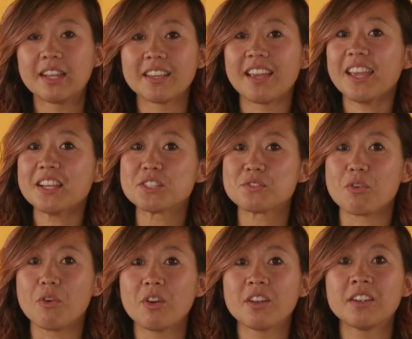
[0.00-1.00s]
K is
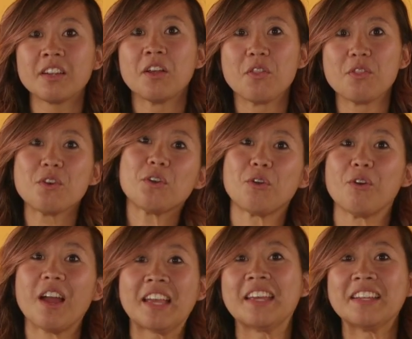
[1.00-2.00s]
for the
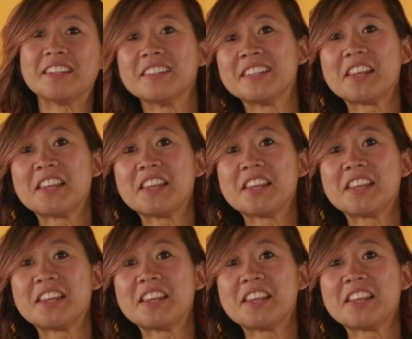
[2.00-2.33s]
Kraken.